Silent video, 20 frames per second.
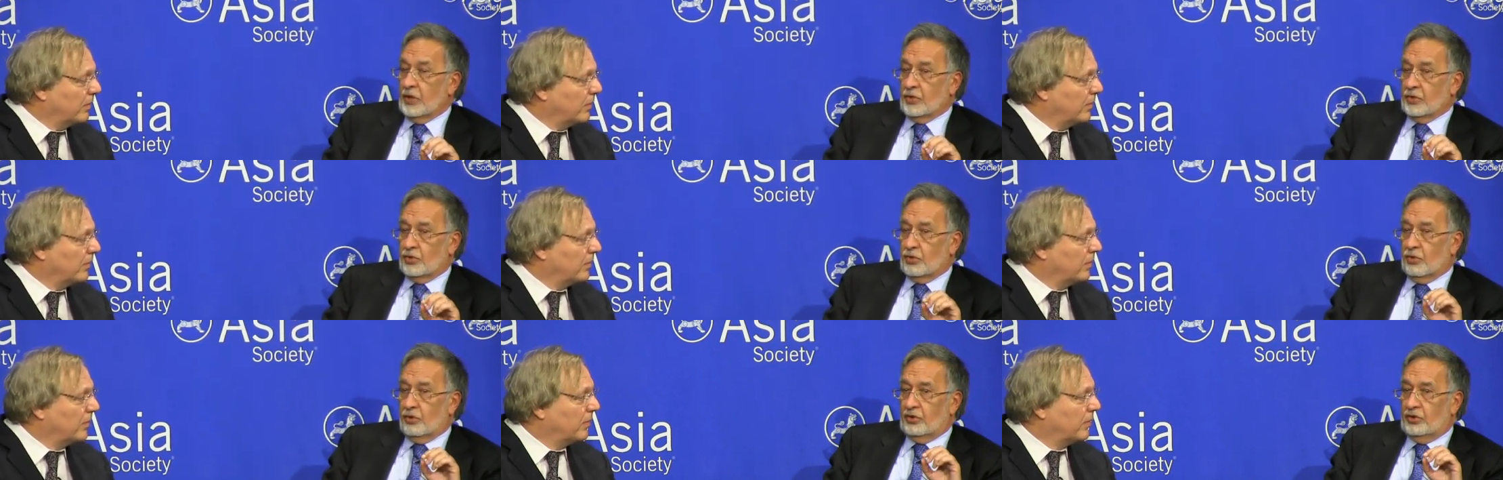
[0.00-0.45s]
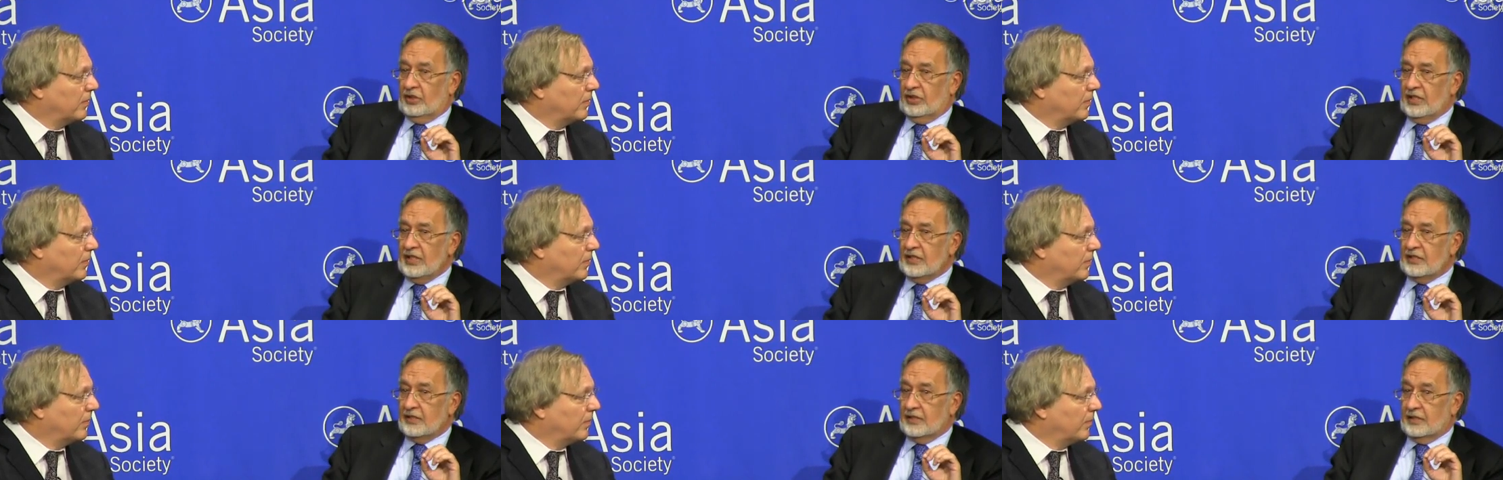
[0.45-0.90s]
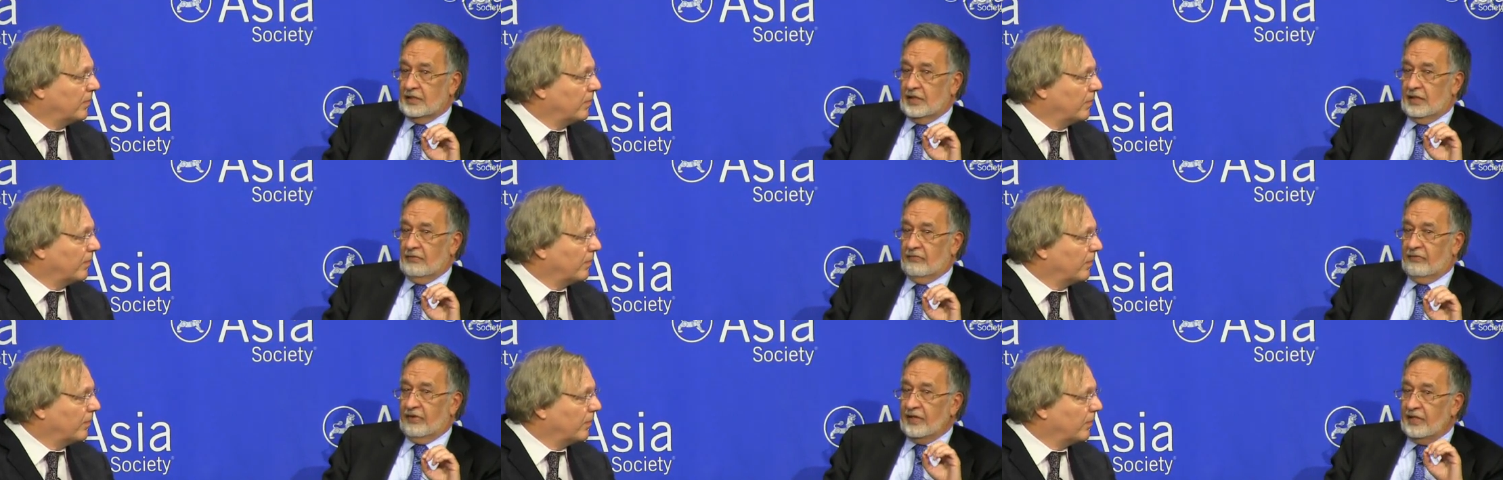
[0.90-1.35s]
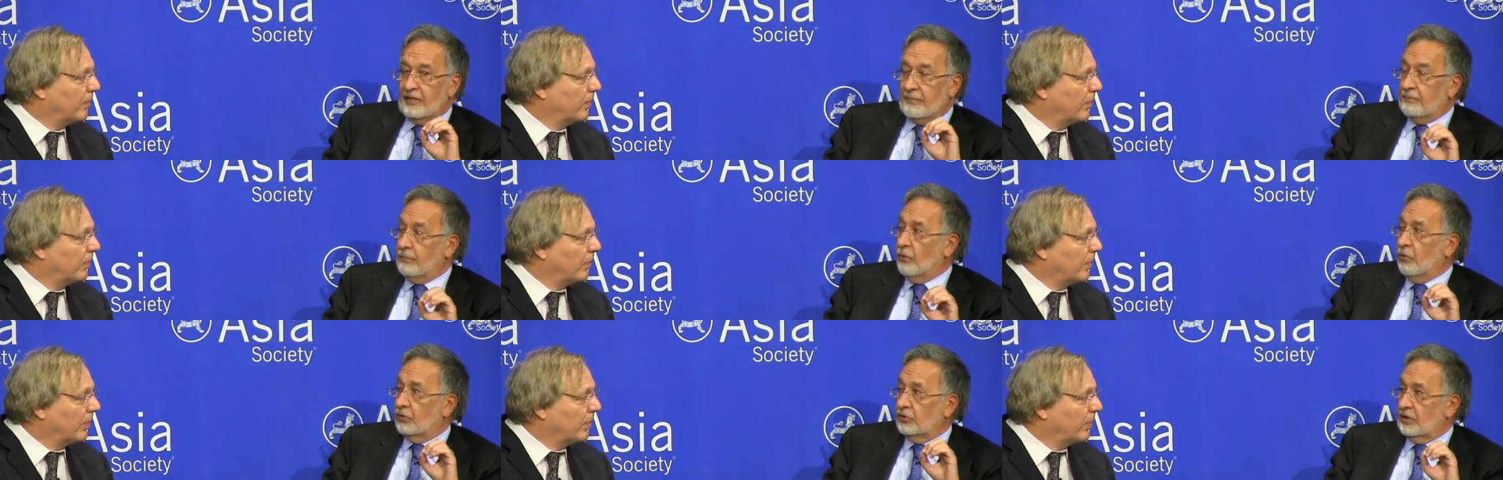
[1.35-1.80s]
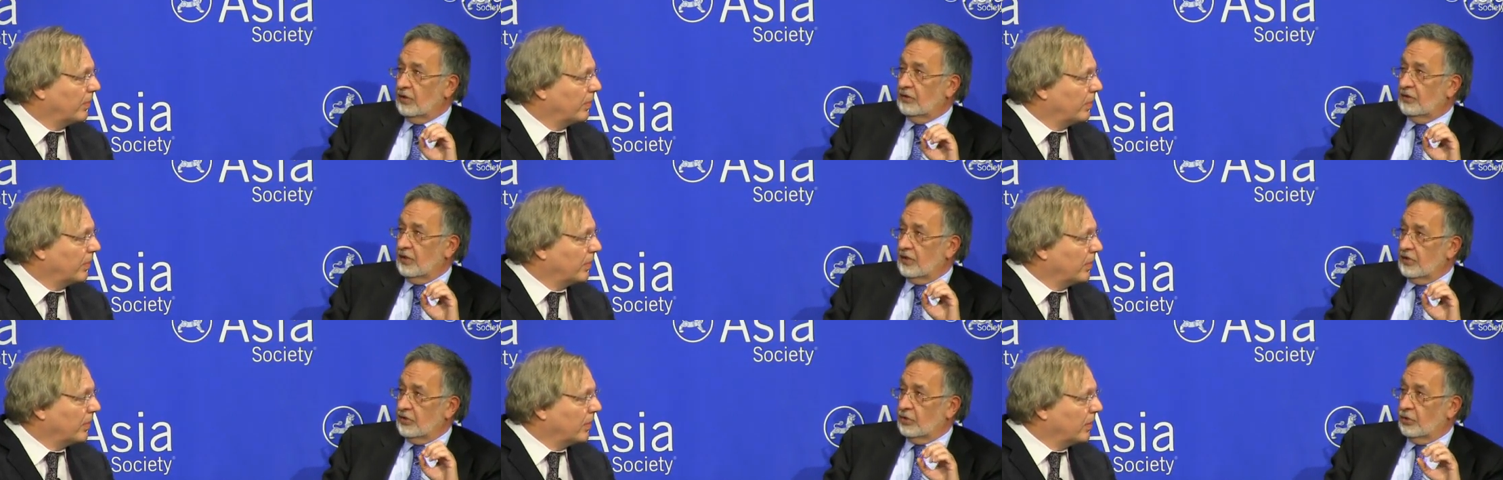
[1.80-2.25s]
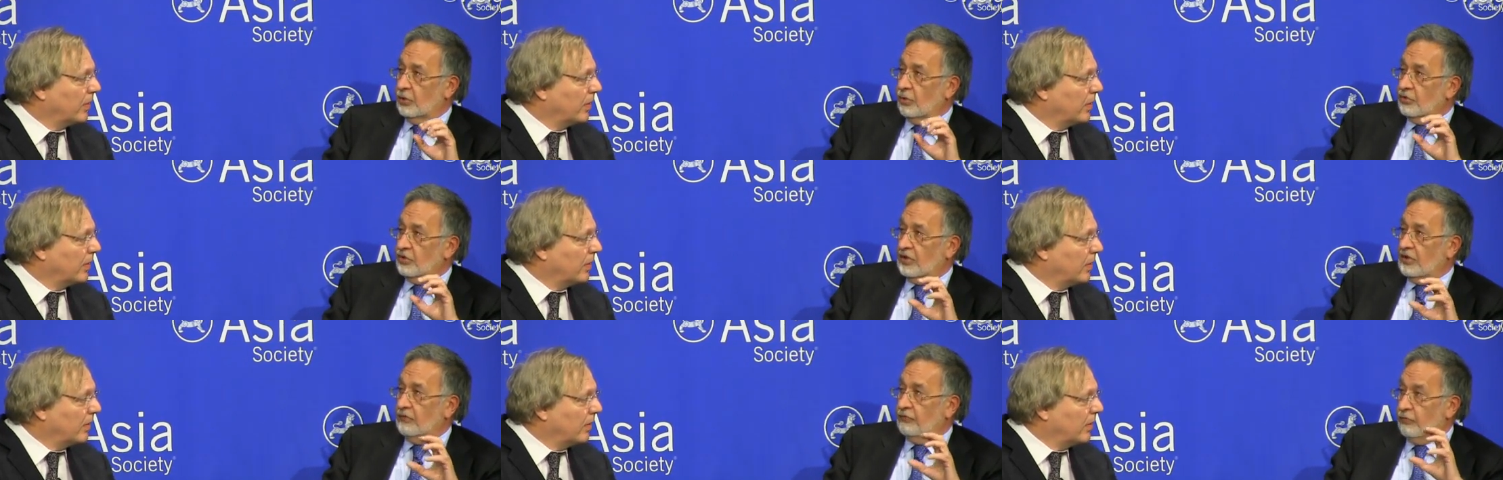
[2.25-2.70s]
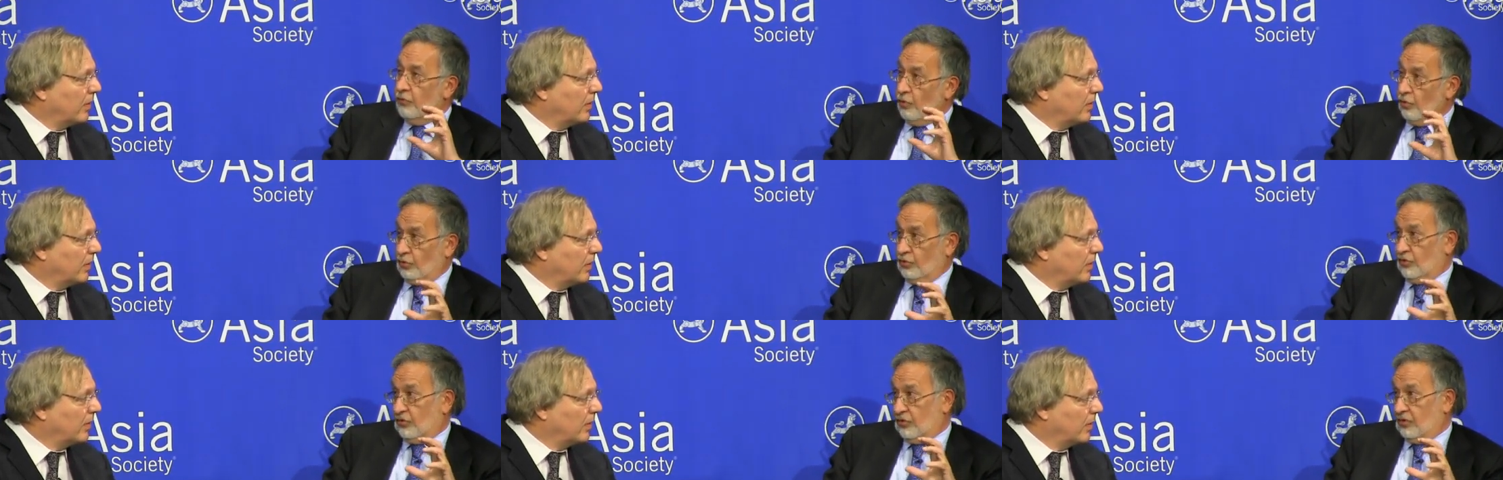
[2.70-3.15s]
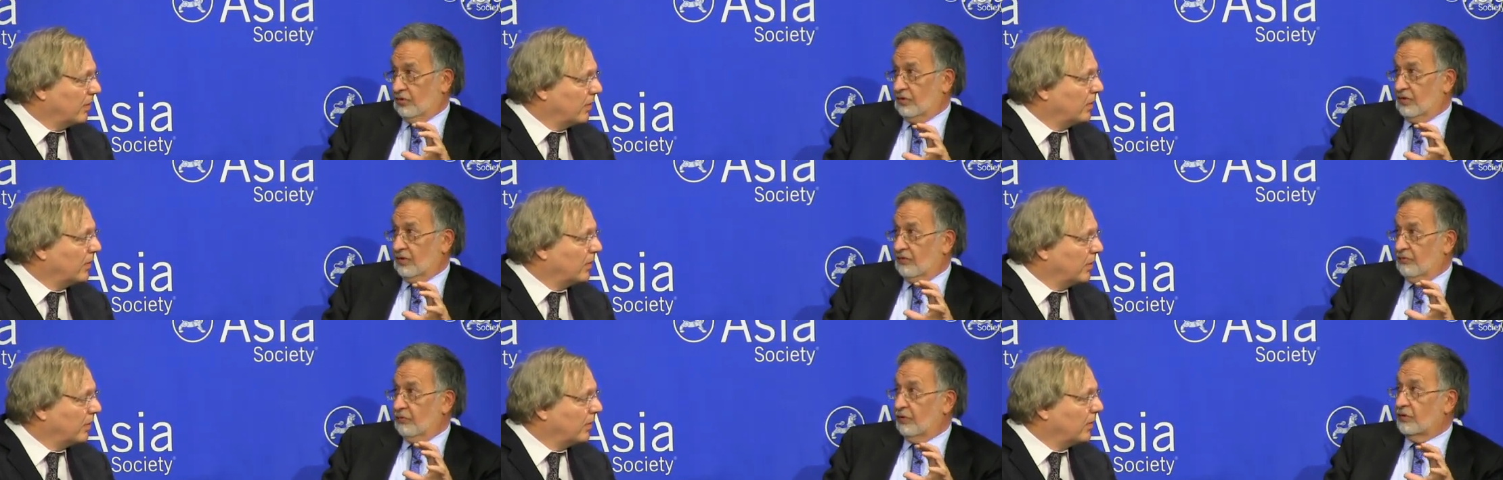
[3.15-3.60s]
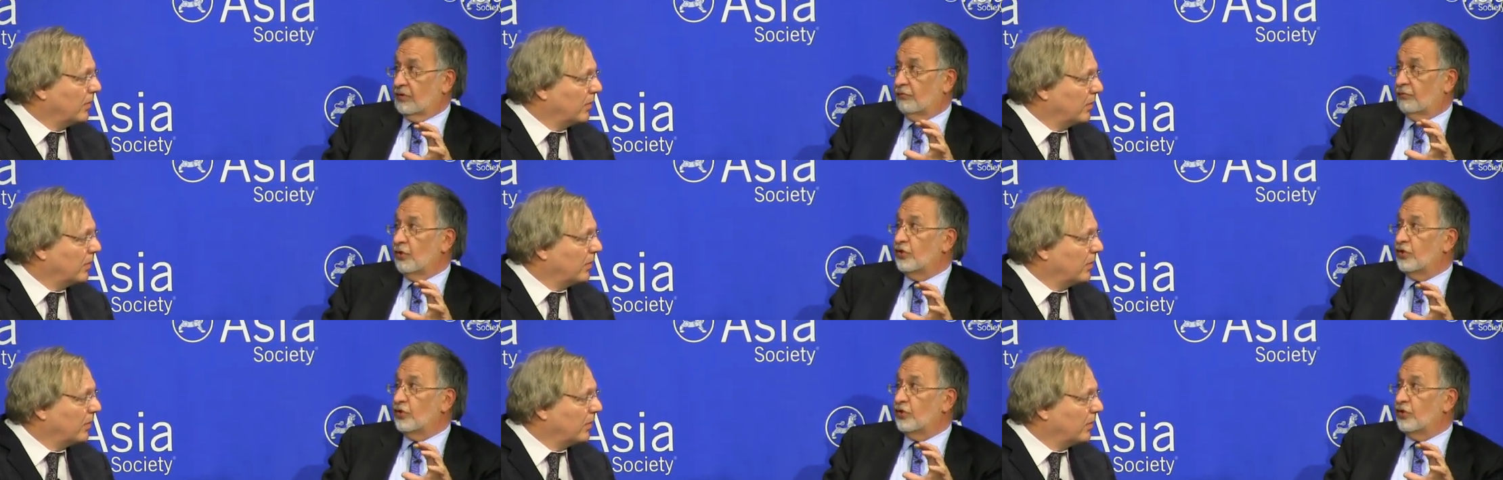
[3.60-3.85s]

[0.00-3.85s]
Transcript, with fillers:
Speaker 1: So this very important social force for the